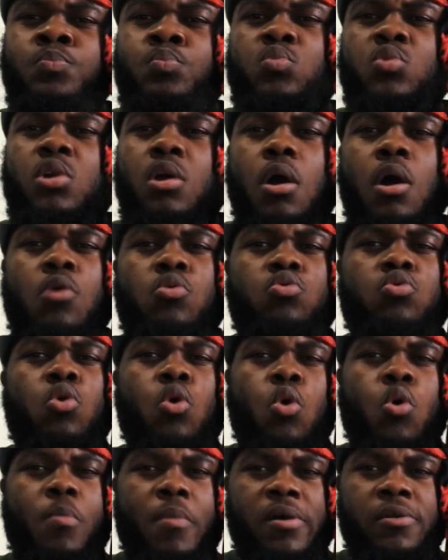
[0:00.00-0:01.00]
The
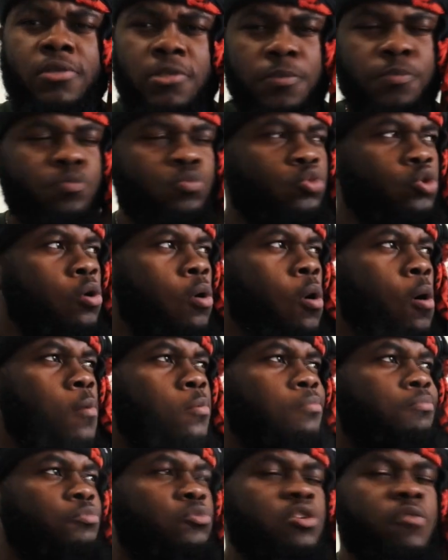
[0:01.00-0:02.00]
aroma,
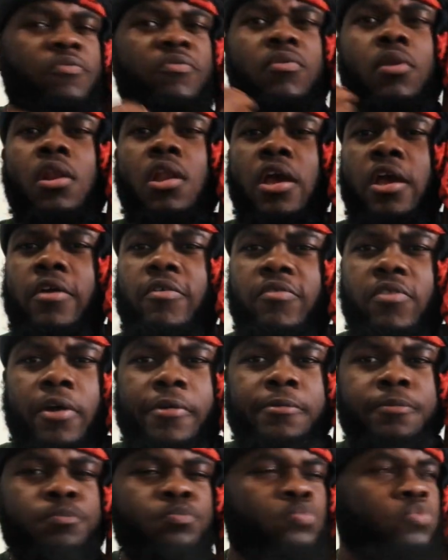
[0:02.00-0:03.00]
the
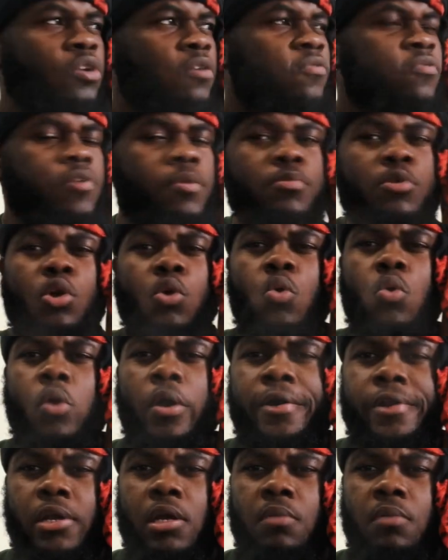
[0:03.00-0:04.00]
flavor from the
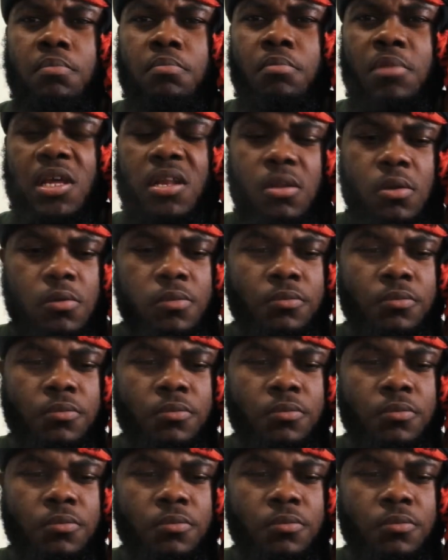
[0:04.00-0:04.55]
coconut milk